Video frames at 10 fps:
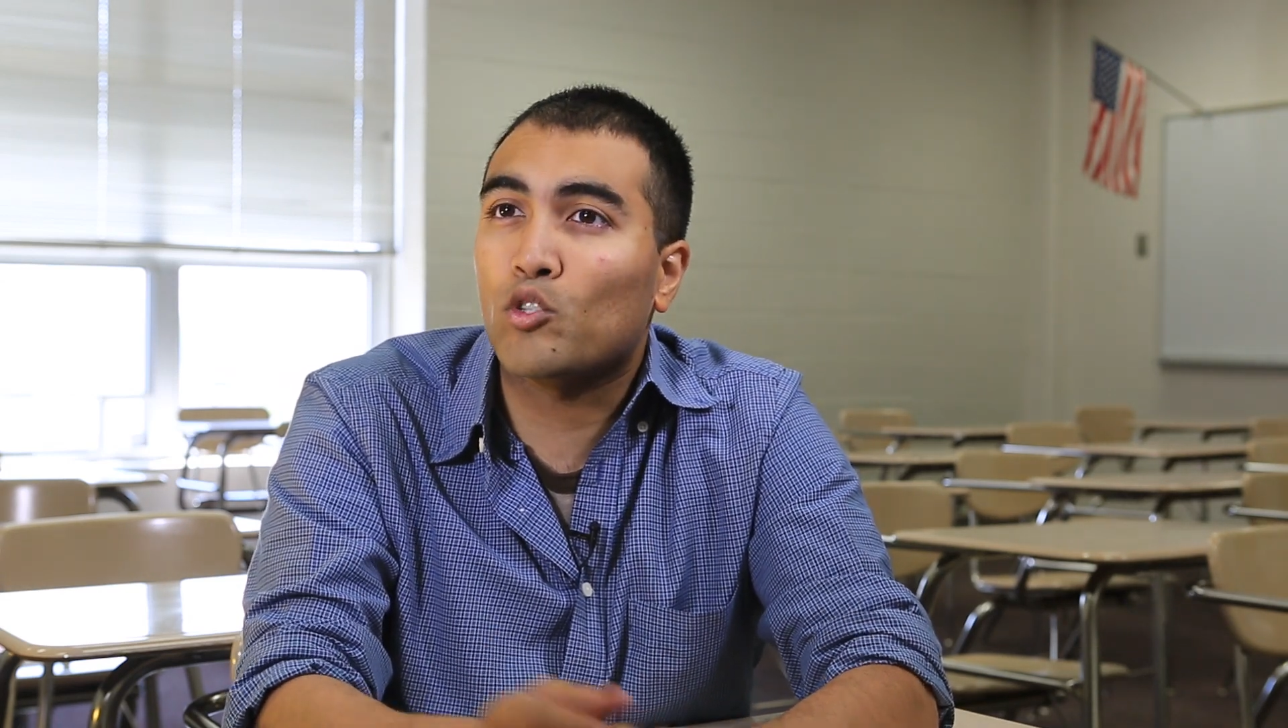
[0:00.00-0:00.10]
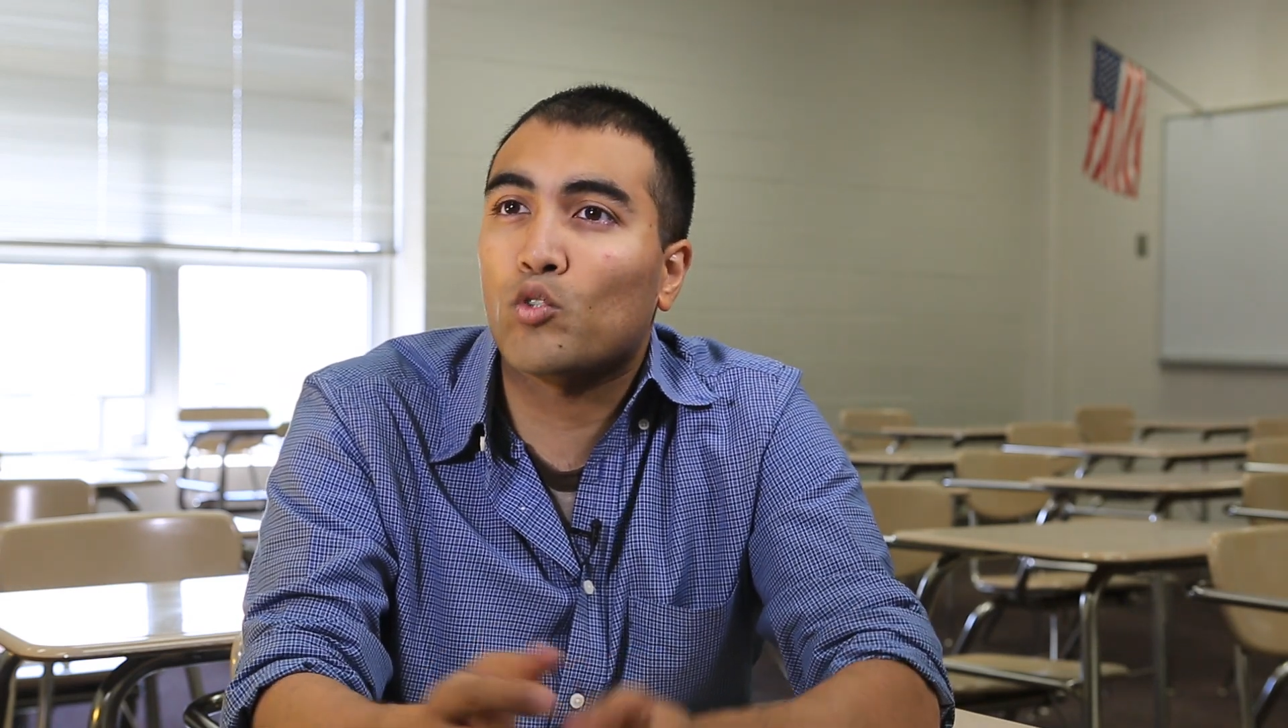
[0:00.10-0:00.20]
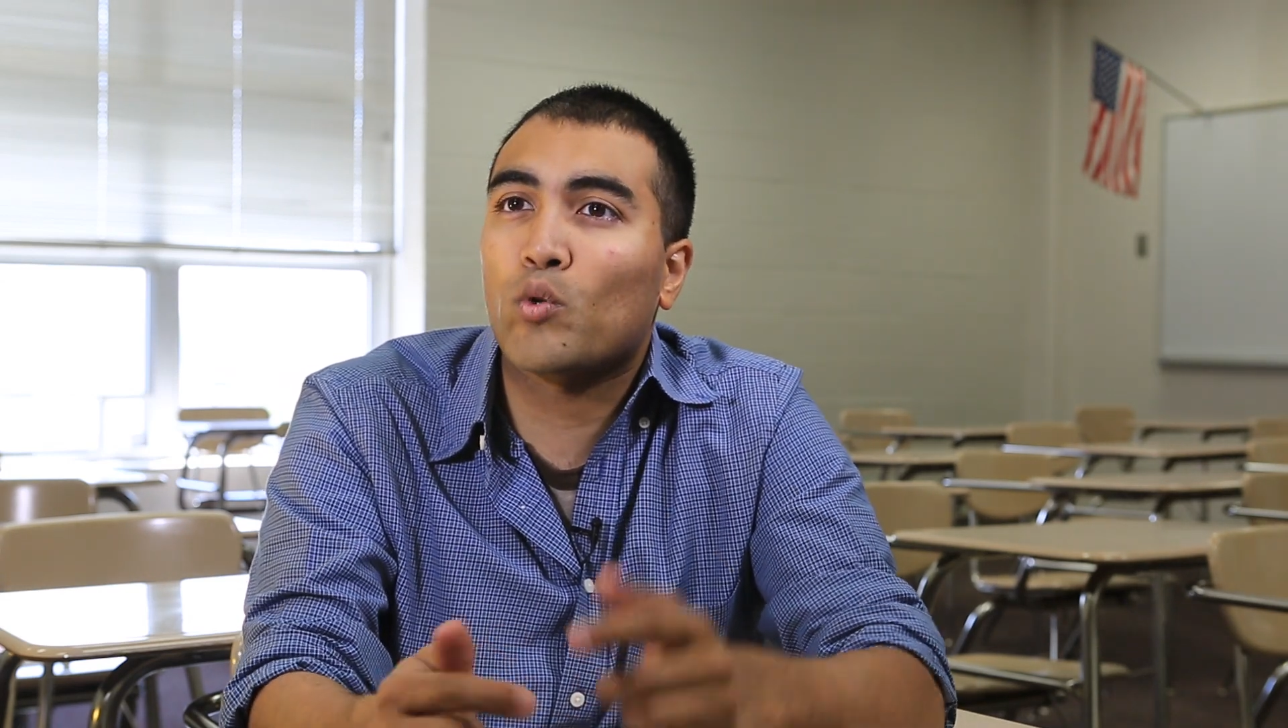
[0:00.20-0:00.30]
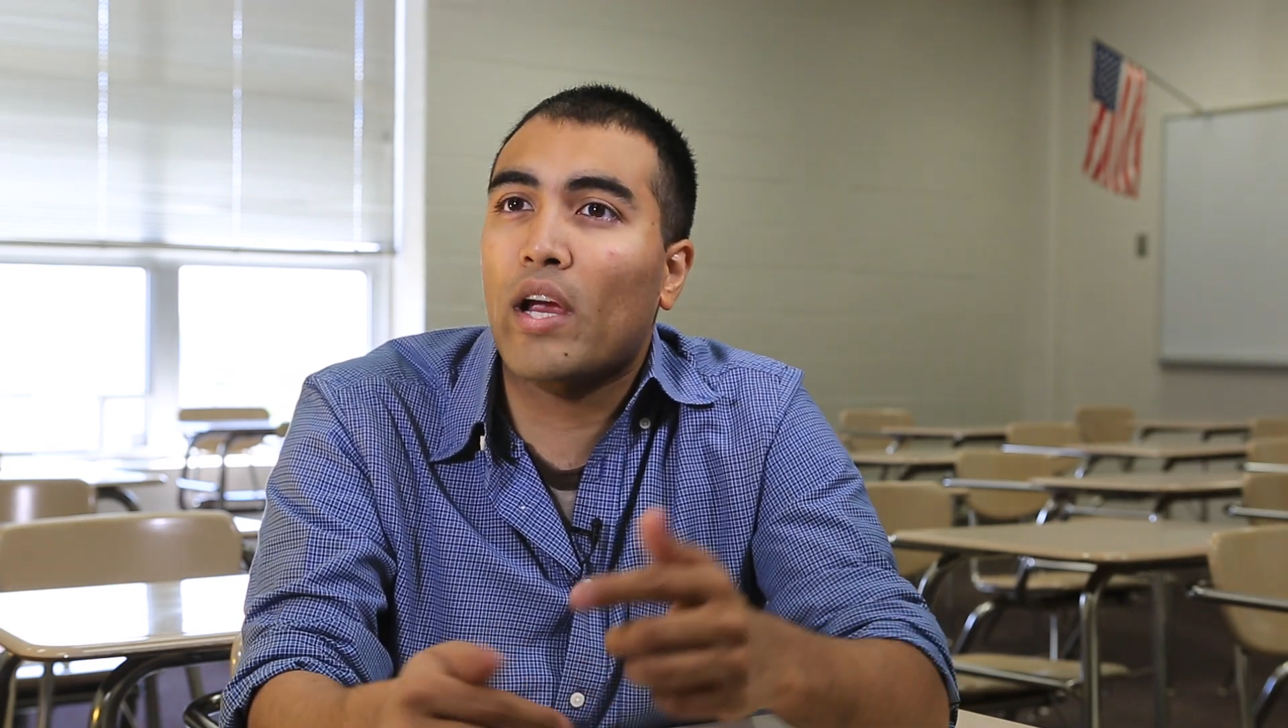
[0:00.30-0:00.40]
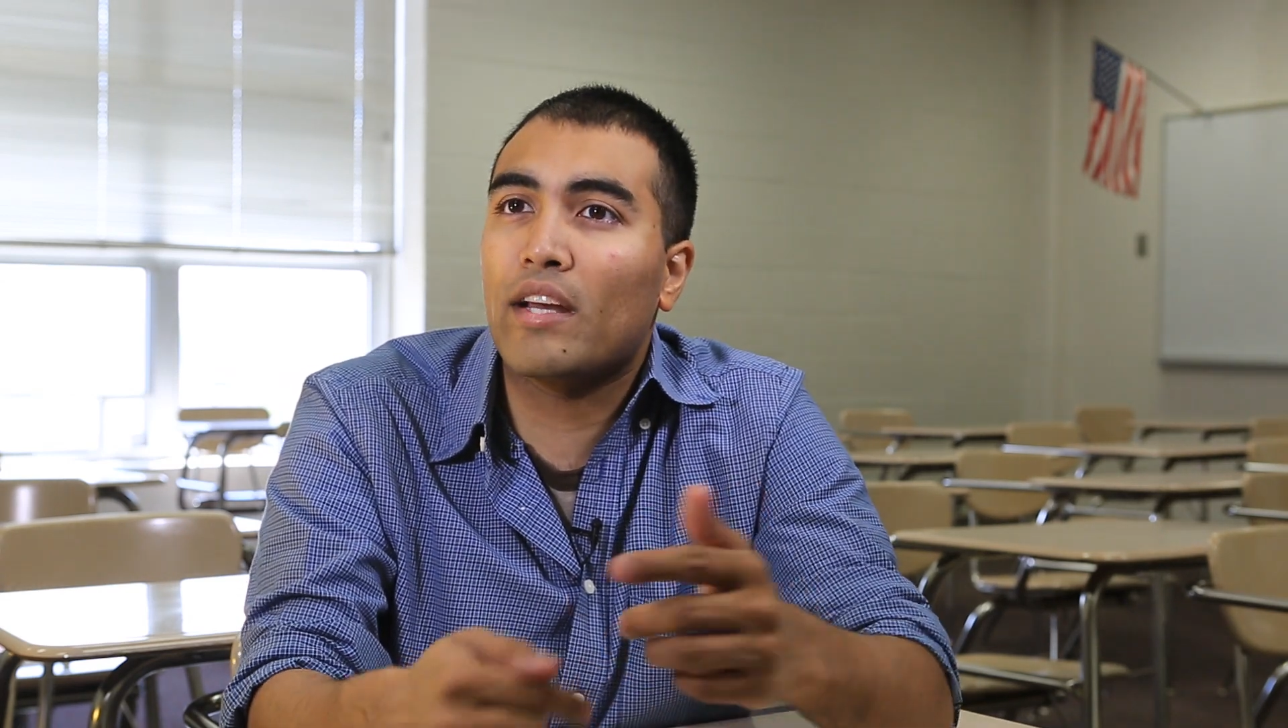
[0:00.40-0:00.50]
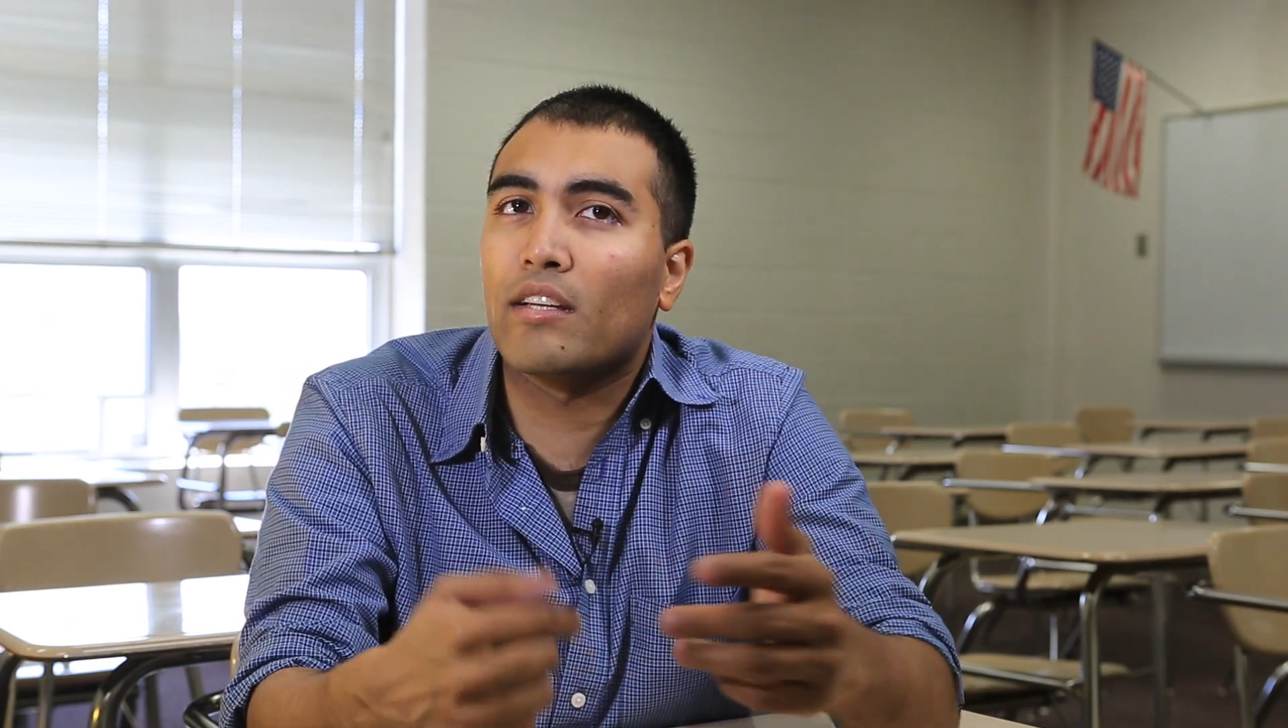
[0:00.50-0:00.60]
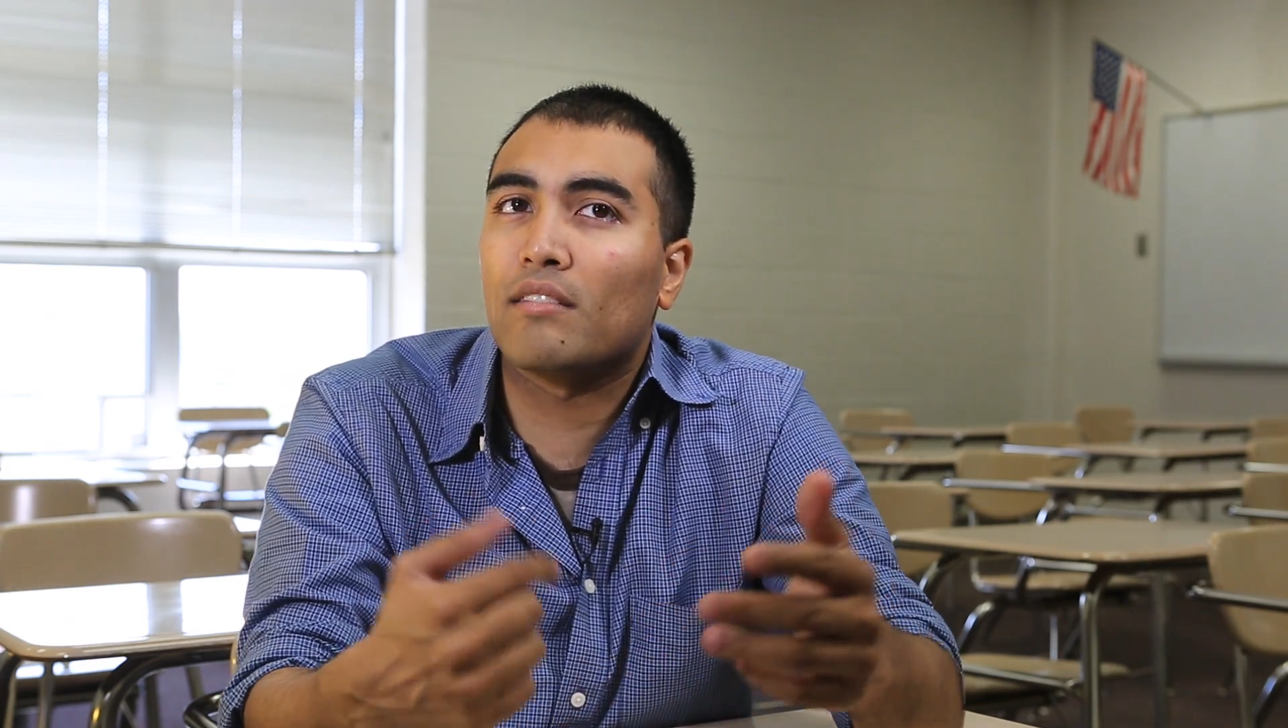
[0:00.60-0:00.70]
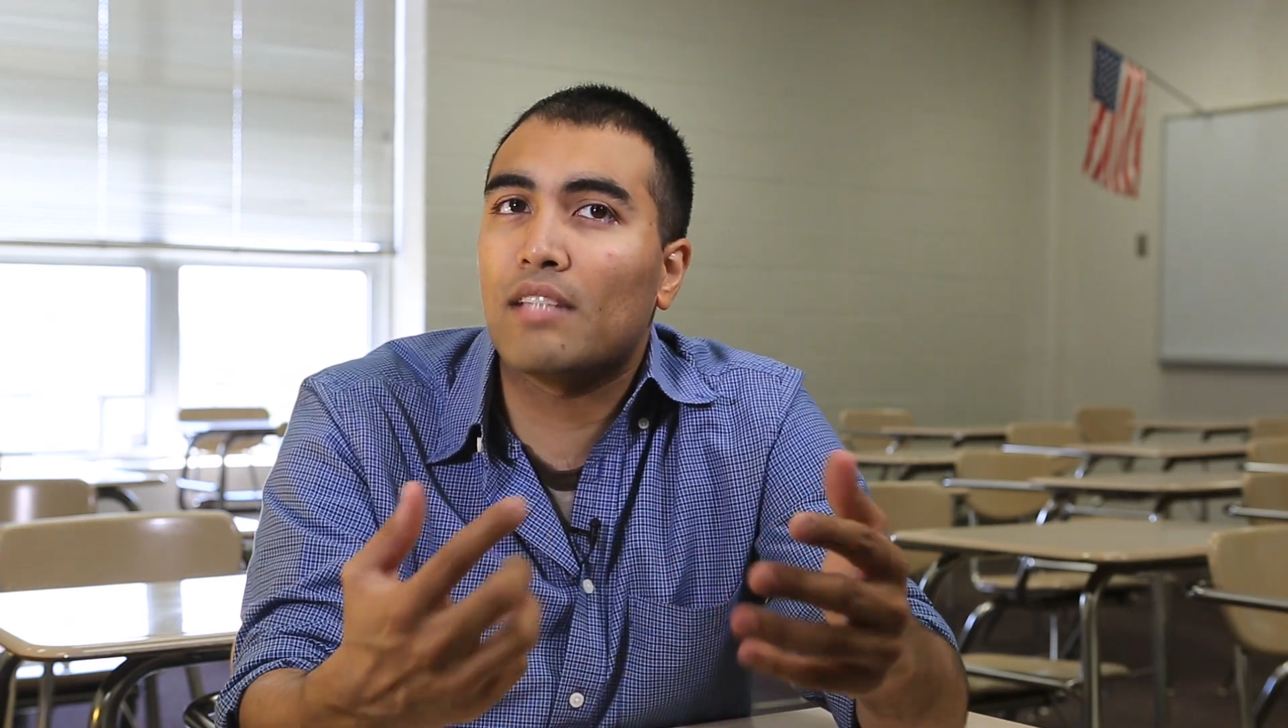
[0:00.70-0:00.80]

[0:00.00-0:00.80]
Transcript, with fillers: trying to